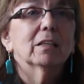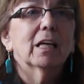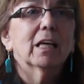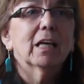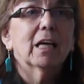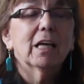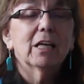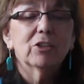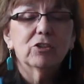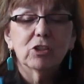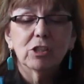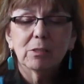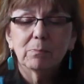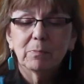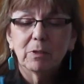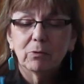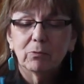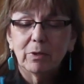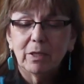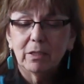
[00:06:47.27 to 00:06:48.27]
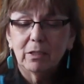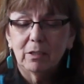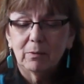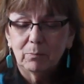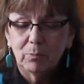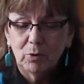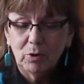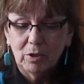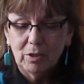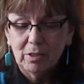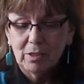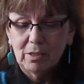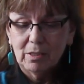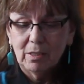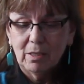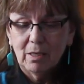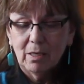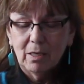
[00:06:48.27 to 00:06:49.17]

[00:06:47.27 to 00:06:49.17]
They can't just be read in books.